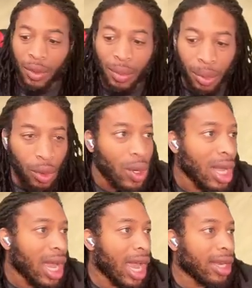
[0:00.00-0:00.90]
with Brute,
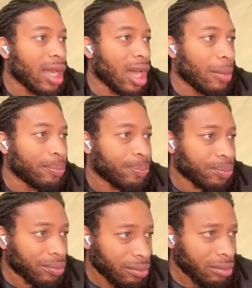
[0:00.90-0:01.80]
and um,
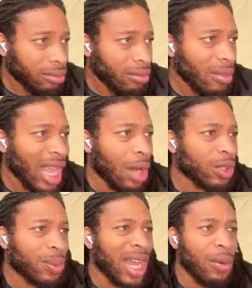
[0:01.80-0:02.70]
I
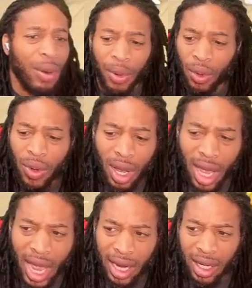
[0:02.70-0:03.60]
was playing with Brute,
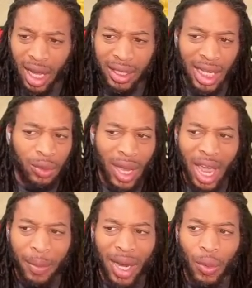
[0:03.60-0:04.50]
and uh, that's what
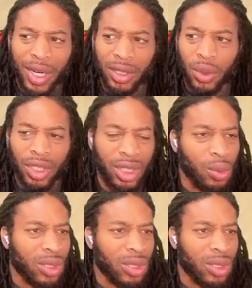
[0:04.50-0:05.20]
happened. I went into a shooting